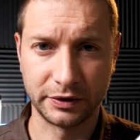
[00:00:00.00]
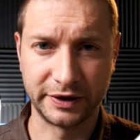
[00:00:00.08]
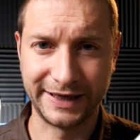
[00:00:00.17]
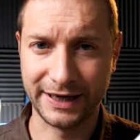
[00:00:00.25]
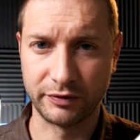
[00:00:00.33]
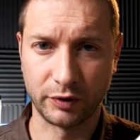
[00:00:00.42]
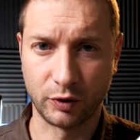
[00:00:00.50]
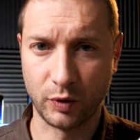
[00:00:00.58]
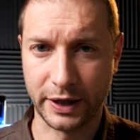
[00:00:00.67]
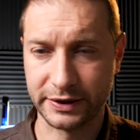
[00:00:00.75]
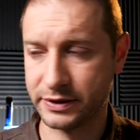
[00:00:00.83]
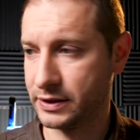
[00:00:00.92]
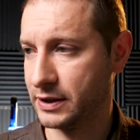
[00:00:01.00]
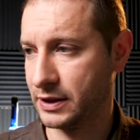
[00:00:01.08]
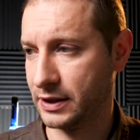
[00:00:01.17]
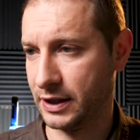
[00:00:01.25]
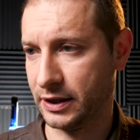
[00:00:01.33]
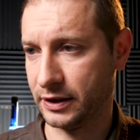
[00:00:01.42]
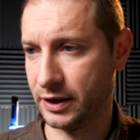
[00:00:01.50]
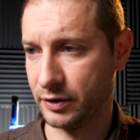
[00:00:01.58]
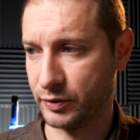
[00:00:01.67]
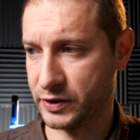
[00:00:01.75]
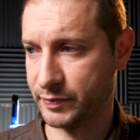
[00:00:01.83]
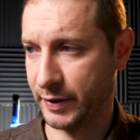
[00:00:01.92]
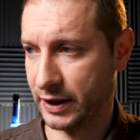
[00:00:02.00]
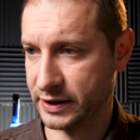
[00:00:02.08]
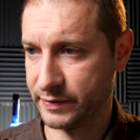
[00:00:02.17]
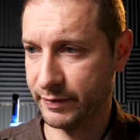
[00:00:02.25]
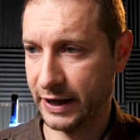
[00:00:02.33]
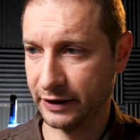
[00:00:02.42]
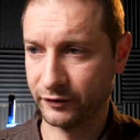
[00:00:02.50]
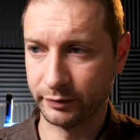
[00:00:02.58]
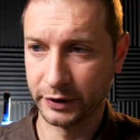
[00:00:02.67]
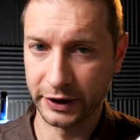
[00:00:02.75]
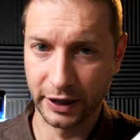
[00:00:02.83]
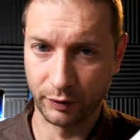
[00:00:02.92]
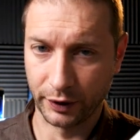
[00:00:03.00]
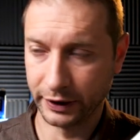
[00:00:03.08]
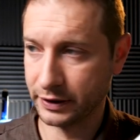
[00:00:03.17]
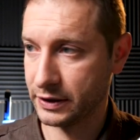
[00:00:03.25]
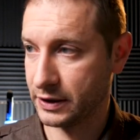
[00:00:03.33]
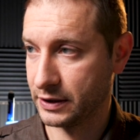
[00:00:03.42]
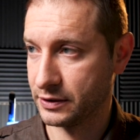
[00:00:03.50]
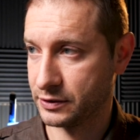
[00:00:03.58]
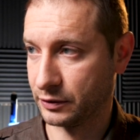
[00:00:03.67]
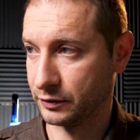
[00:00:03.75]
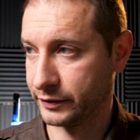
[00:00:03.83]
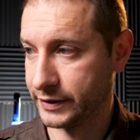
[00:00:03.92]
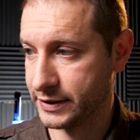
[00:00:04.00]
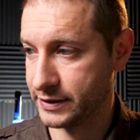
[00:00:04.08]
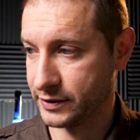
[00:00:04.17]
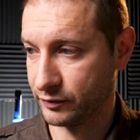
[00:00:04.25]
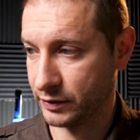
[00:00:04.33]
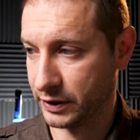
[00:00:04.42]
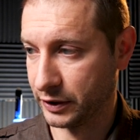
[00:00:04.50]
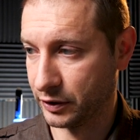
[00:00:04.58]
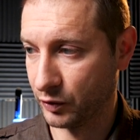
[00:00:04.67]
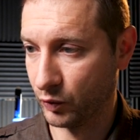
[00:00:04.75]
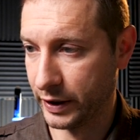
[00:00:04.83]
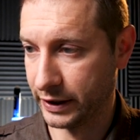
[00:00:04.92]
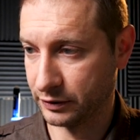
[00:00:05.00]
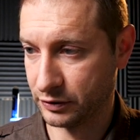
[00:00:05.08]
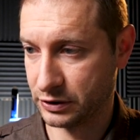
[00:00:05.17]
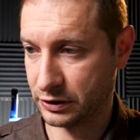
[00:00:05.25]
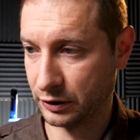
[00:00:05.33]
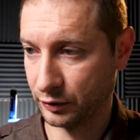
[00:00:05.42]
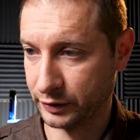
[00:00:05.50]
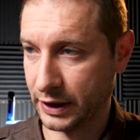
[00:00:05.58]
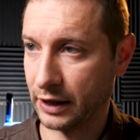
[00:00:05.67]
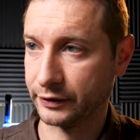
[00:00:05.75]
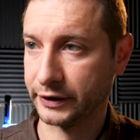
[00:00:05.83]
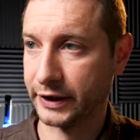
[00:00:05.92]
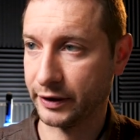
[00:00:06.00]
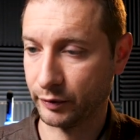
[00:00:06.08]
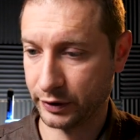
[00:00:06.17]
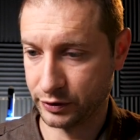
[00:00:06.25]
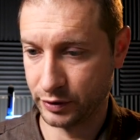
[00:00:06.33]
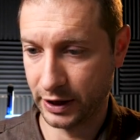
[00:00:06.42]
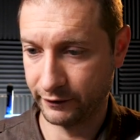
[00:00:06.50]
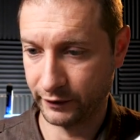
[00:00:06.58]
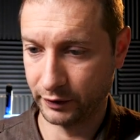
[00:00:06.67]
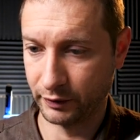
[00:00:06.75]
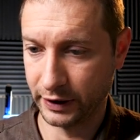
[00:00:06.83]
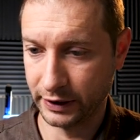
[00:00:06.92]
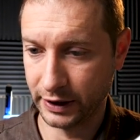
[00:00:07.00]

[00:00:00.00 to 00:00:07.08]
GET request and get a response back from the network. So this is a really good way to slow down the network traffic right